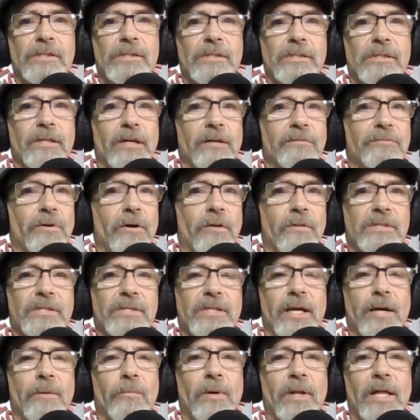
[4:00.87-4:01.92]
and stuff all the
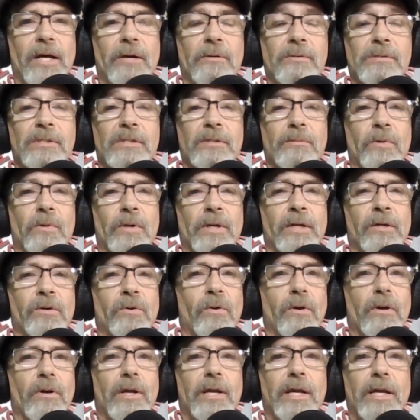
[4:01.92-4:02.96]
time while I was in the Marine
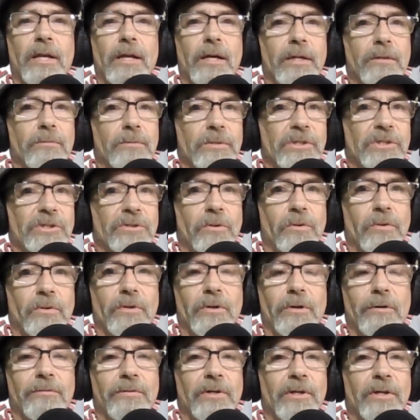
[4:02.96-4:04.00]
Corps, and I was told
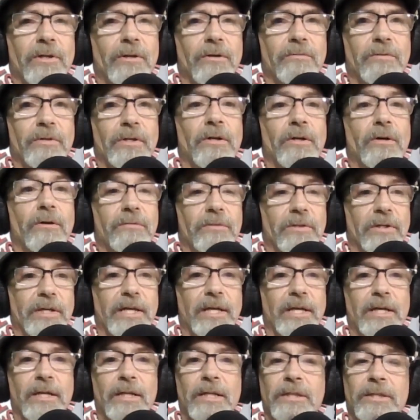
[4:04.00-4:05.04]
over and over and over
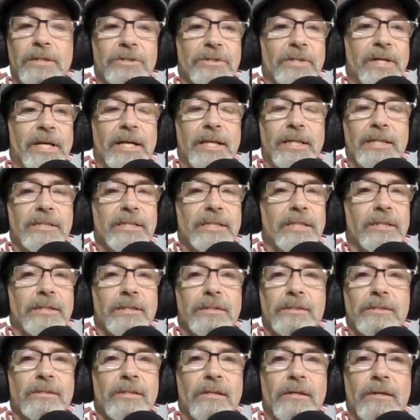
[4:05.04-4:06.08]
again in the training
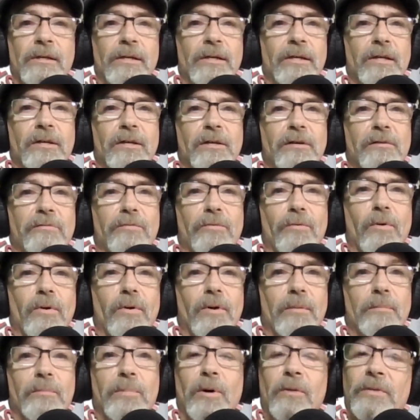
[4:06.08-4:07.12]
series
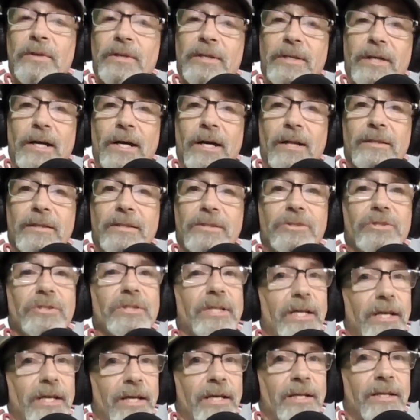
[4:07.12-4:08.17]
for both in college
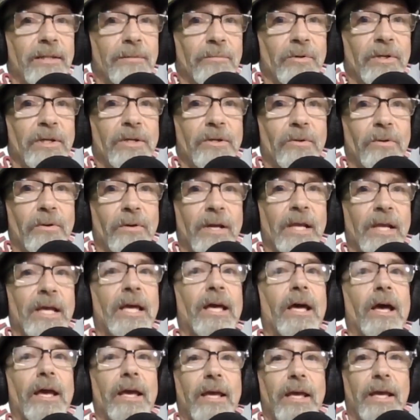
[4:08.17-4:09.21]
and in the Marine Corps,
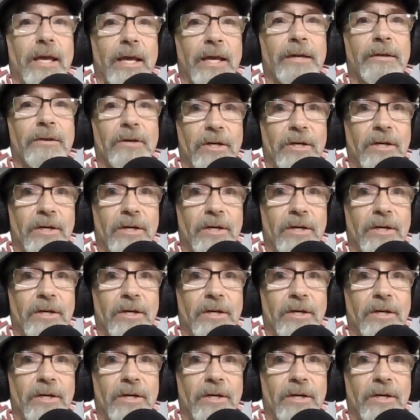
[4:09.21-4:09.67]
and